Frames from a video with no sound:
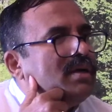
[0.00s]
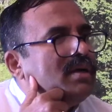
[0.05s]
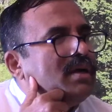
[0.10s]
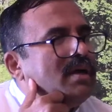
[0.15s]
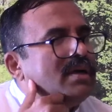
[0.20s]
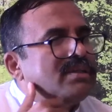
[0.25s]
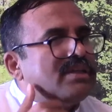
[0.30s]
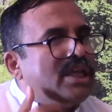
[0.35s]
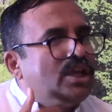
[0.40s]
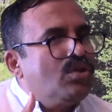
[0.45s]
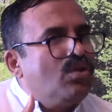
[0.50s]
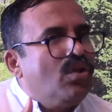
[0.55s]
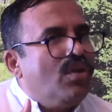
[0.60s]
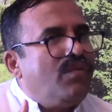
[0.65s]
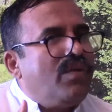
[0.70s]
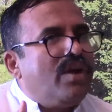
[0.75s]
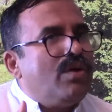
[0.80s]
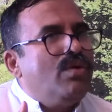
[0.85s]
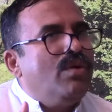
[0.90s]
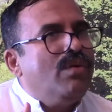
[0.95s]
Sadguru
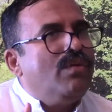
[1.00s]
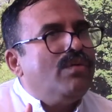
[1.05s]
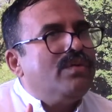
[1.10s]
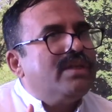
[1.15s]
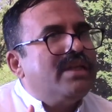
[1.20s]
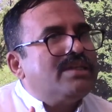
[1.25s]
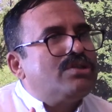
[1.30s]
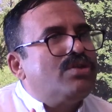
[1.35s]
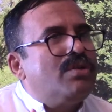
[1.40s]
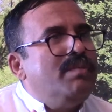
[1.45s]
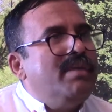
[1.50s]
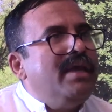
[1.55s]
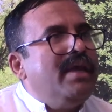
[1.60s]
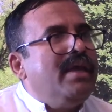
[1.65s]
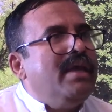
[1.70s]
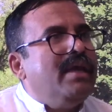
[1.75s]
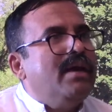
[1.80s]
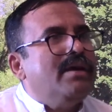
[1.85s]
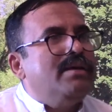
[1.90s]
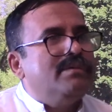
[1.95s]
for you, there should
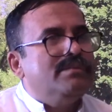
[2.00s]
be,